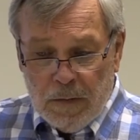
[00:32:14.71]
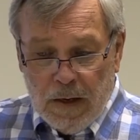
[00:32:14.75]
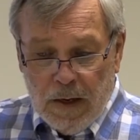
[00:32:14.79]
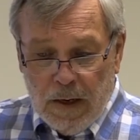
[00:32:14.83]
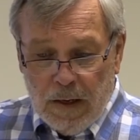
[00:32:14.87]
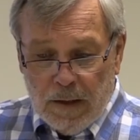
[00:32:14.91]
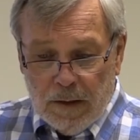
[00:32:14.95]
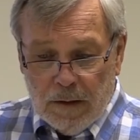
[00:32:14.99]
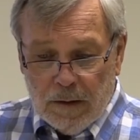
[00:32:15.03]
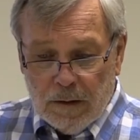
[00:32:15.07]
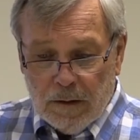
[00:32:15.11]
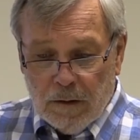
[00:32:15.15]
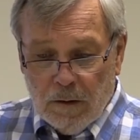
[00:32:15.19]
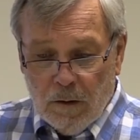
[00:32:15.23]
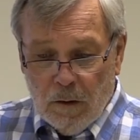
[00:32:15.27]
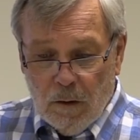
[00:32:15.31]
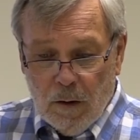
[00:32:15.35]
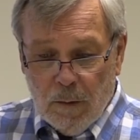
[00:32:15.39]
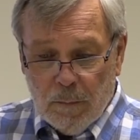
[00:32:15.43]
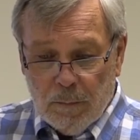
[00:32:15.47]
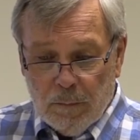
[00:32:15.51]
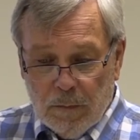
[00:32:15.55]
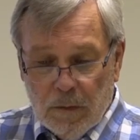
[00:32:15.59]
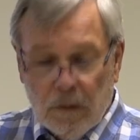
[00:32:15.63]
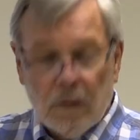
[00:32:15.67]
And they go
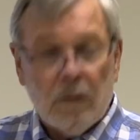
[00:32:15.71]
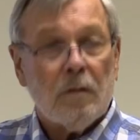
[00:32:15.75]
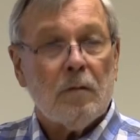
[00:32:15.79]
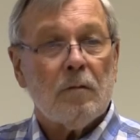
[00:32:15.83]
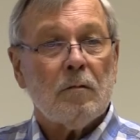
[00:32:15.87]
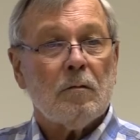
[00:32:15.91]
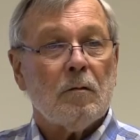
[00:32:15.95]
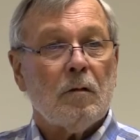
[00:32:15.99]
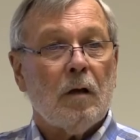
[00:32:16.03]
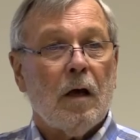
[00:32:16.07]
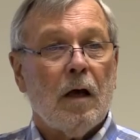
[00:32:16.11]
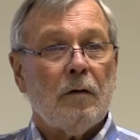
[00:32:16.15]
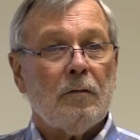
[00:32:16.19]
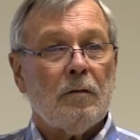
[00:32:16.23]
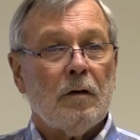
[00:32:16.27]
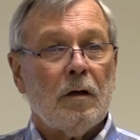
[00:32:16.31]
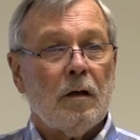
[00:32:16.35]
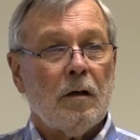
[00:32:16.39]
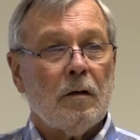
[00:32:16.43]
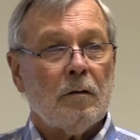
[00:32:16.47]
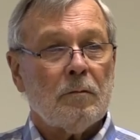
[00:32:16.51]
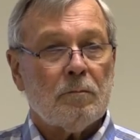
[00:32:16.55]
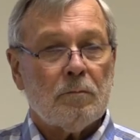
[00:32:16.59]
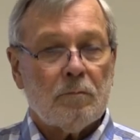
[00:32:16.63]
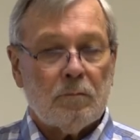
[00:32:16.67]
up, have
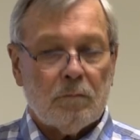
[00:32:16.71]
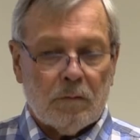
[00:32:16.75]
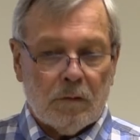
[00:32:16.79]
uh,